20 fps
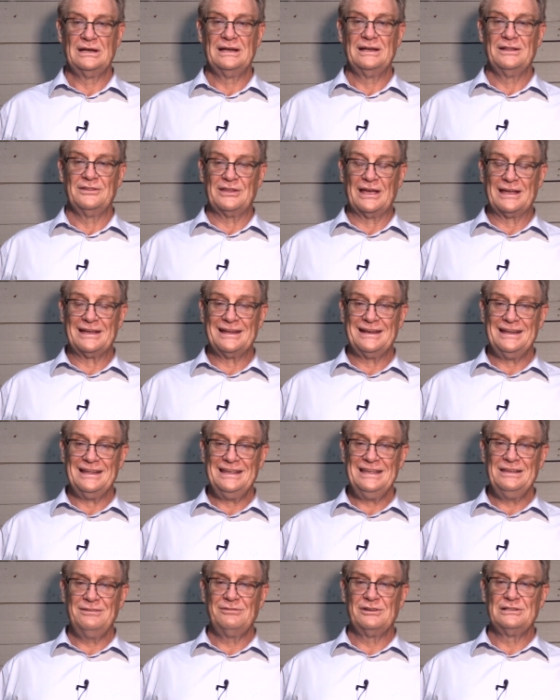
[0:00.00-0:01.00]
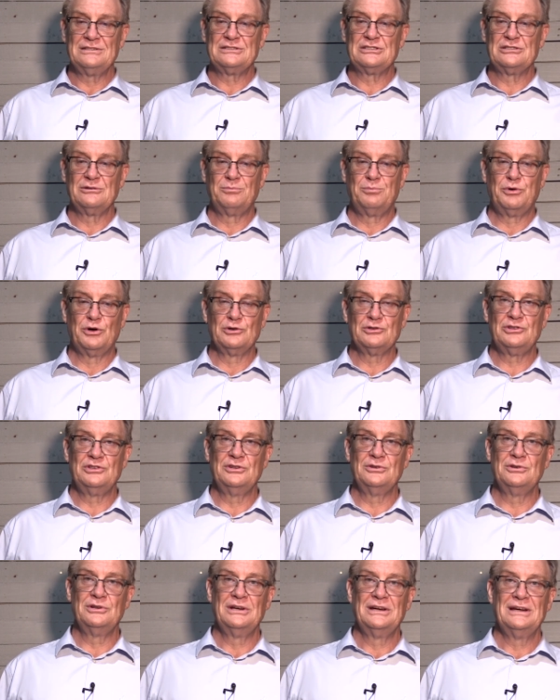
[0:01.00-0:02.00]
They can even support
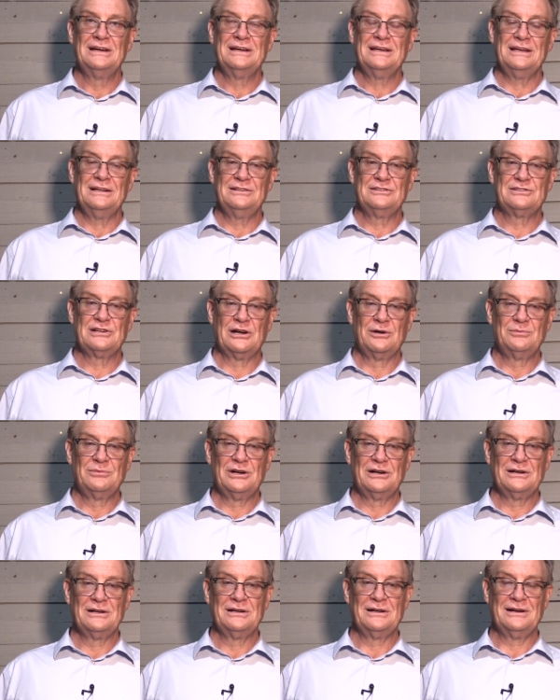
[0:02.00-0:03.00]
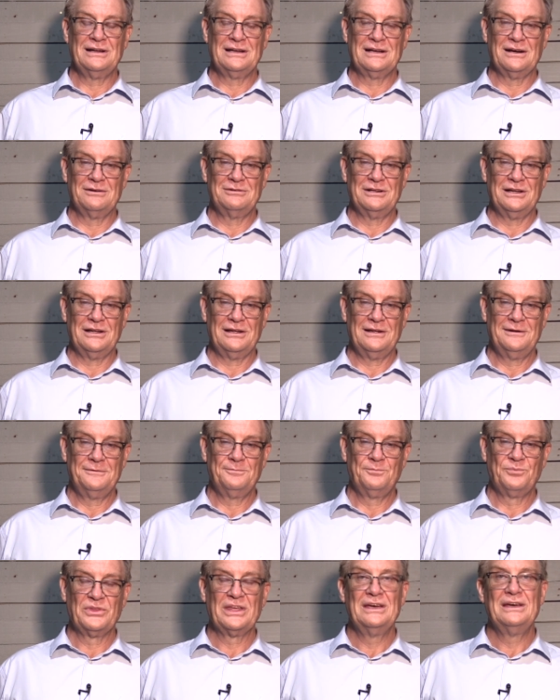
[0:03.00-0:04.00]
you in trauma recovery.
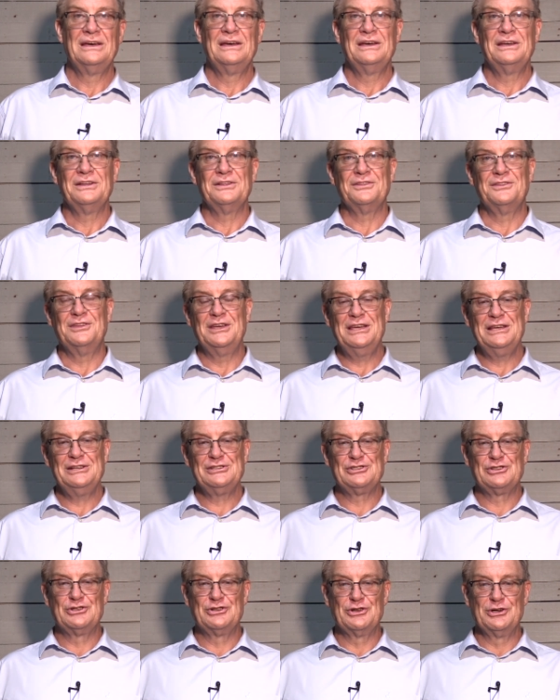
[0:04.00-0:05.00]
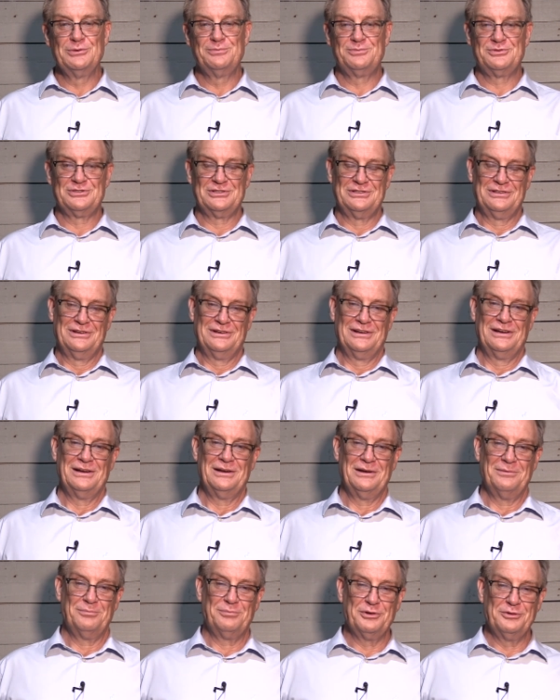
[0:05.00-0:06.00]
These groups
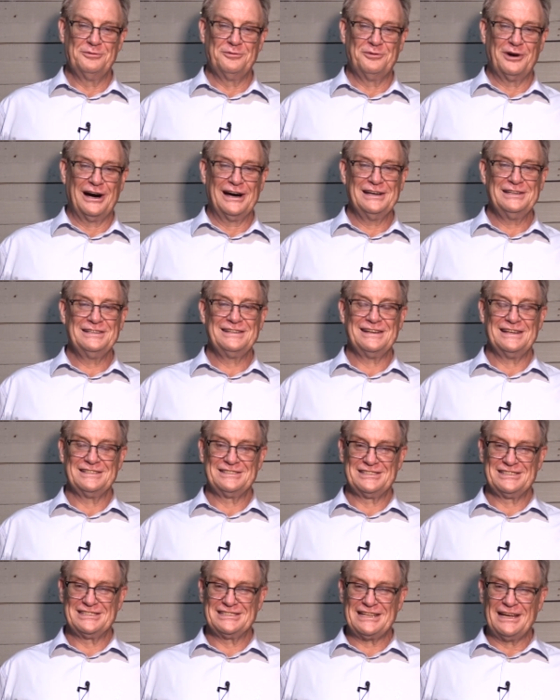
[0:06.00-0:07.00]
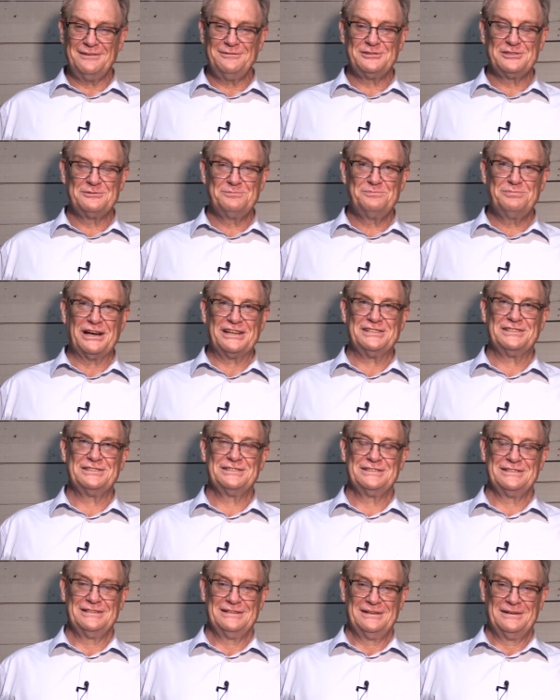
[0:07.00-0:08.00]
provide a safe
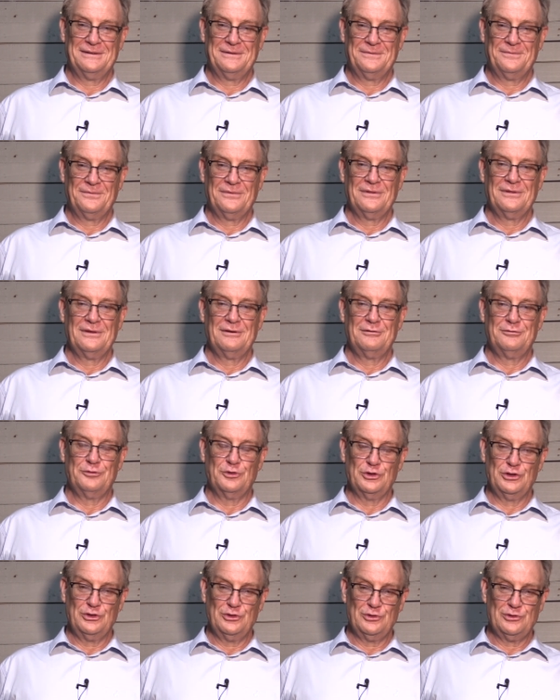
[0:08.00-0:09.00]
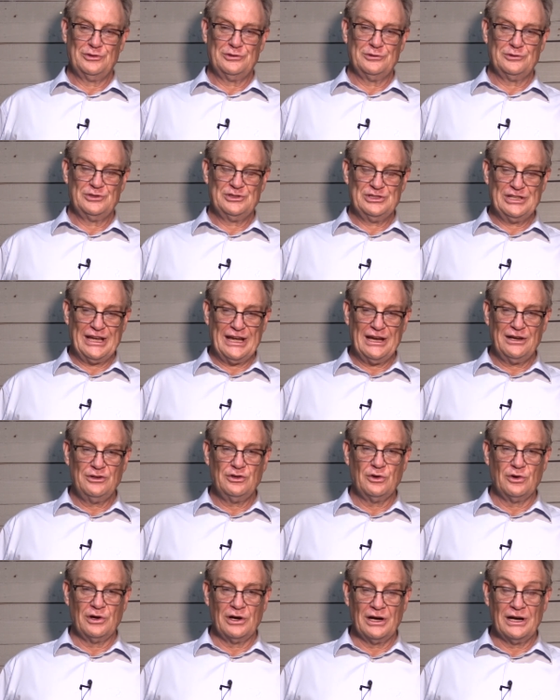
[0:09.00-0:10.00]
space for you to share
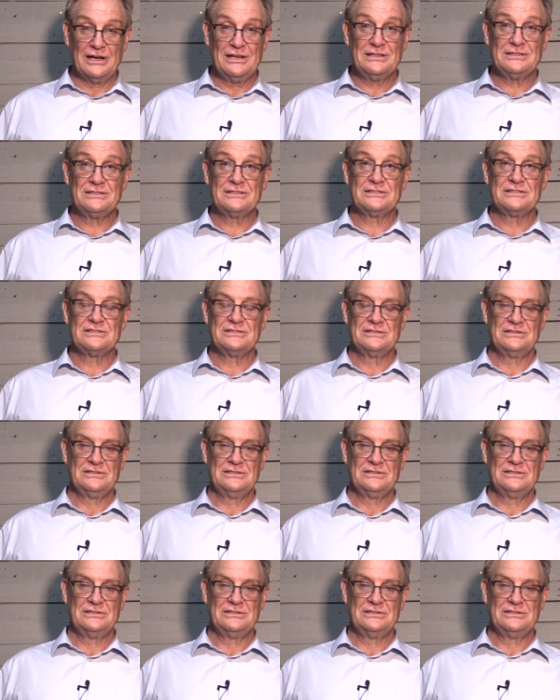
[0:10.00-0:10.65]
your hurts,